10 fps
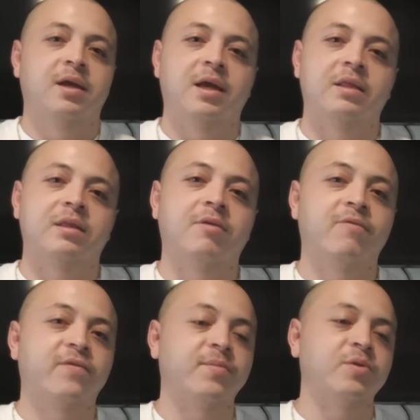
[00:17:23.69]
And they were
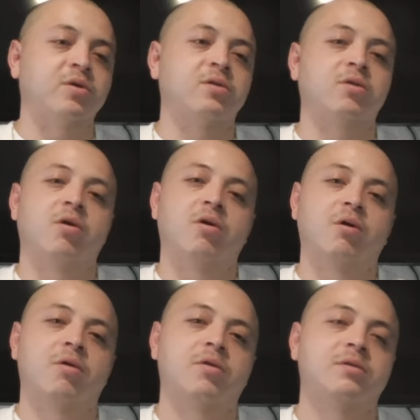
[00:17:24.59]
flipping all the
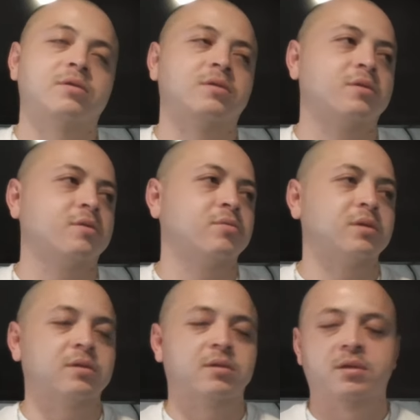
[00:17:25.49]
yards. And it
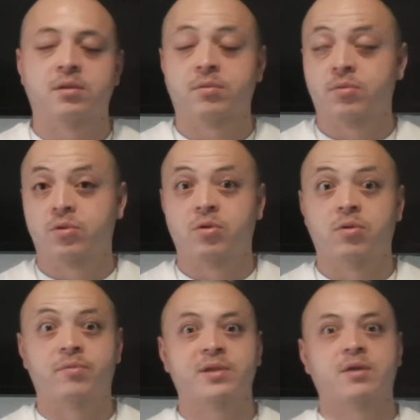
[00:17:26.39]
was, you know
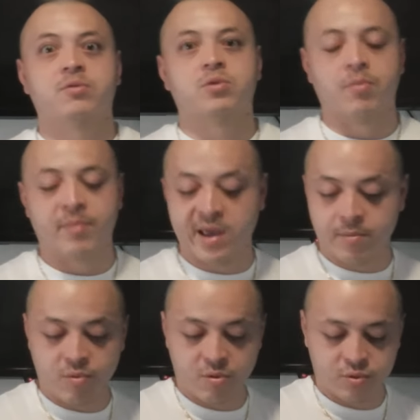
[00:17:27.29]
what I'm saying? It was all
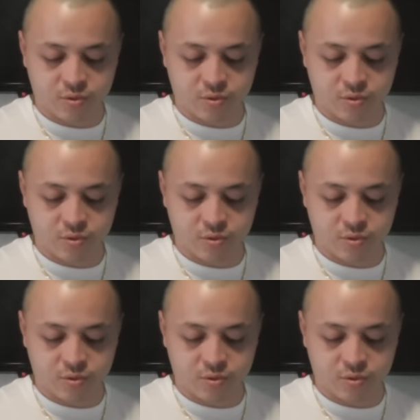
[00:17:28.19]
bad, bro.